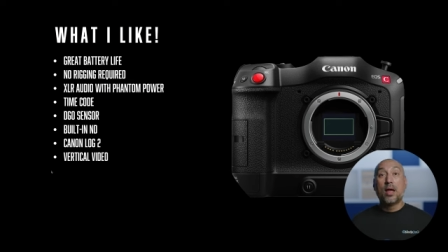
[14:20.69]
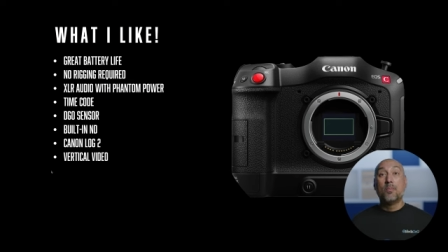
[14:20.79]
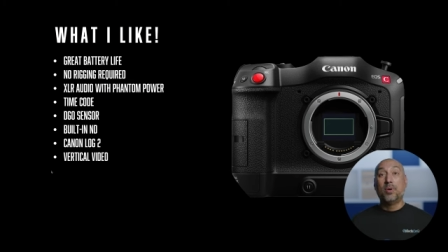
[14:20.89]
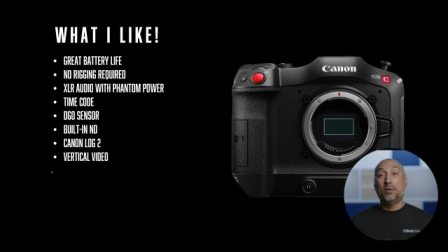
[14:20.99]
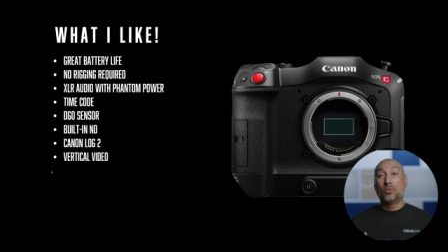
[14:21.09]

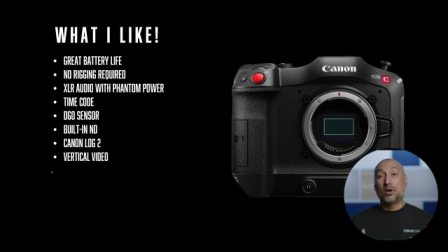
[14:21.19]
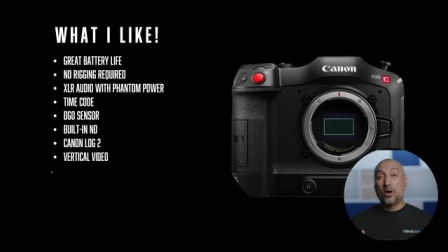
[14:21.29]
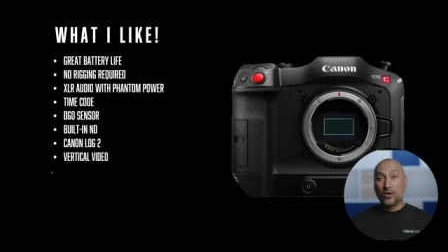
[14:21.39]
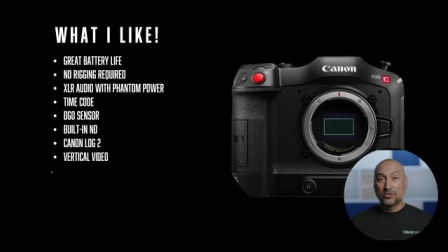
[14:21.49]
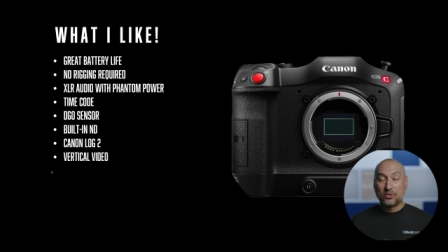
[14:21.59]
but we're
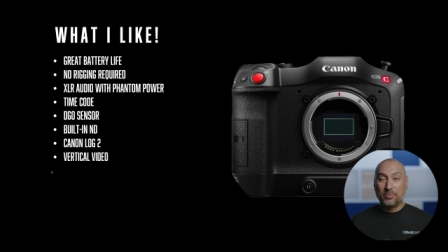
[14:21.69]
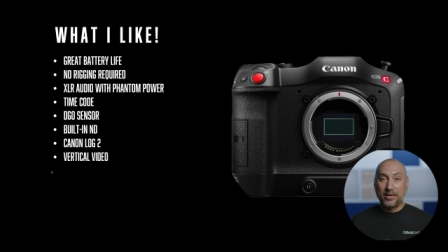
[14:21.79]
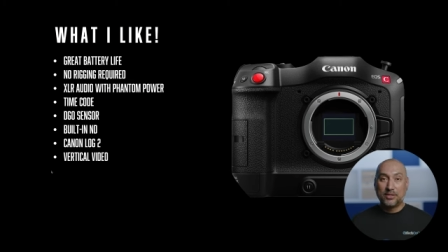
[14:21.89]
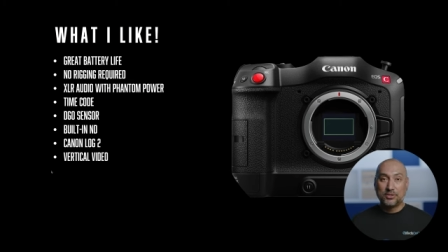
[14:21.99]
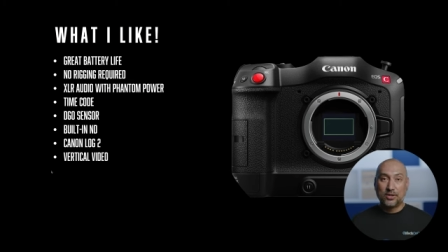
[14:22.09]
also
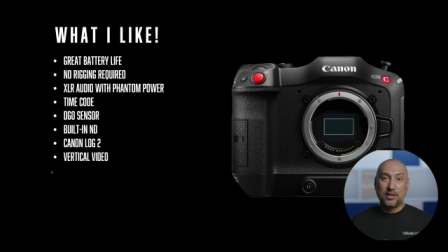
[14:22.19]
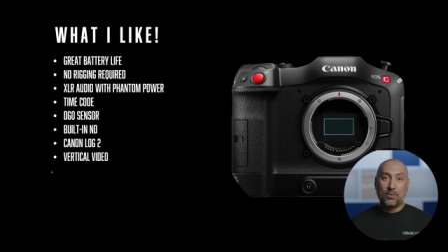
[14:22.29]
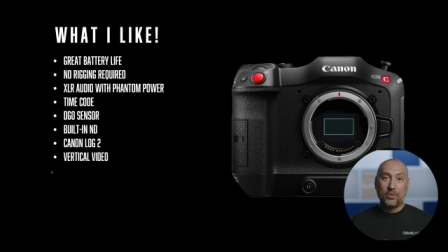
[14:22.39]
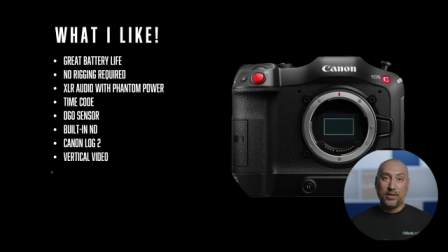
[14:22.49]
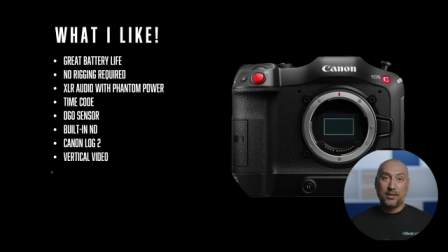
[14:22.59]
making sure that
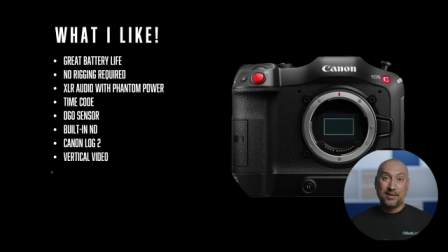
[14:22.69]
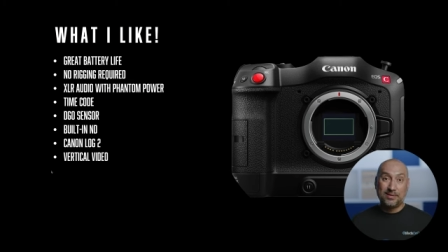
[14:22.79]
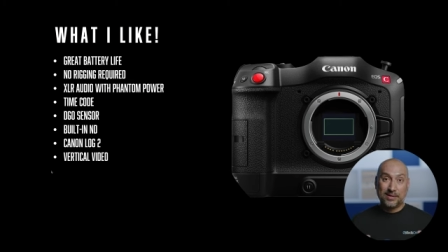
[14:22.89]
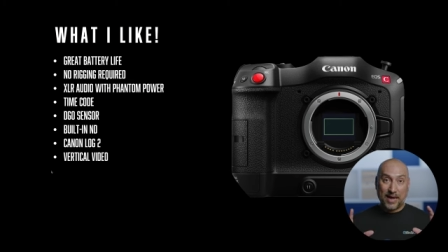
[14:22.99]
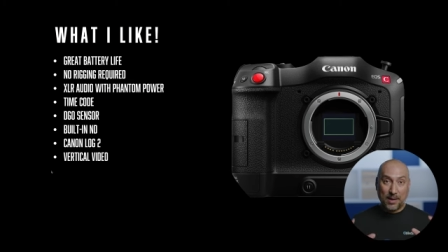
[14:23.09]
we
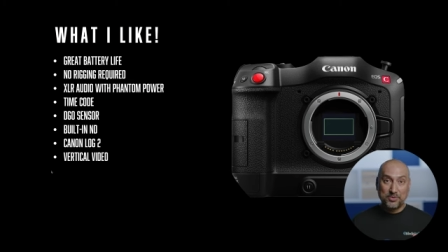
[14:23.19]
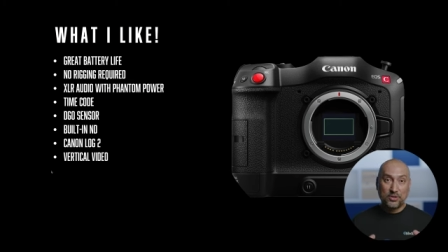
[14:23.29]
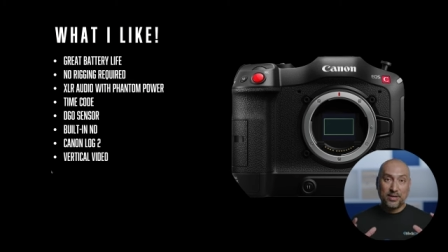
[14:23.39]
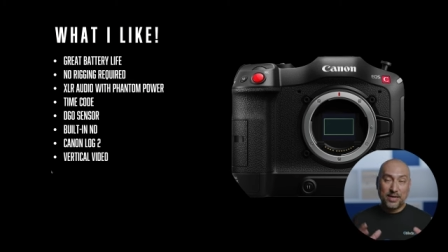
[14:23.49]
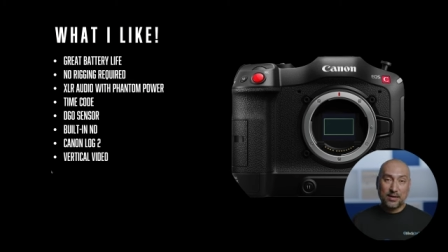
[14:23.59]
capture
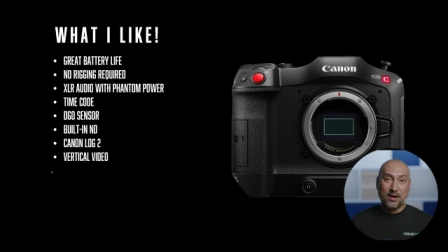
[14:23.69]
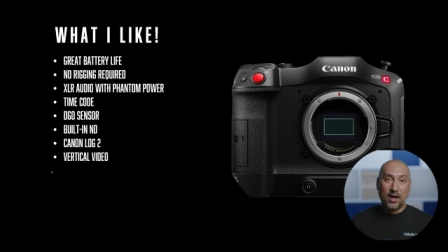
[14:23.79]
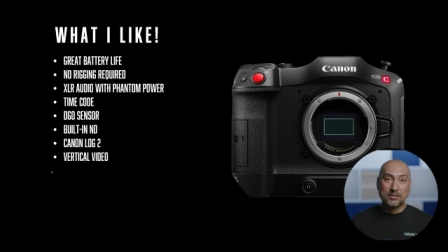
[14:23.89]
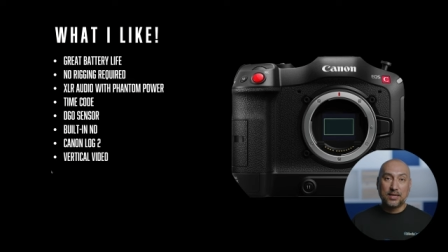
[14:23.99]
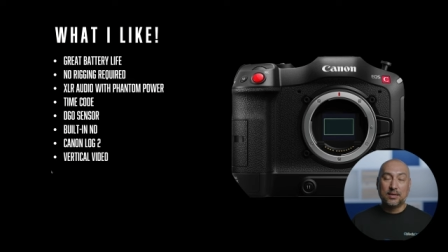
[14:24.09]
and get
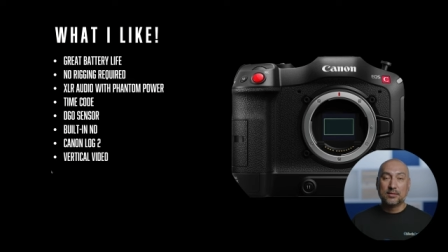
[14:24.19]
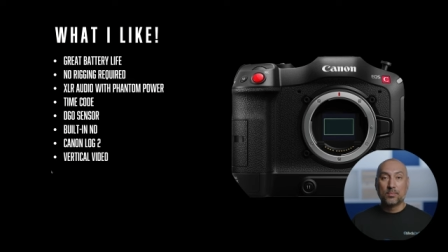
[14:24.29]
content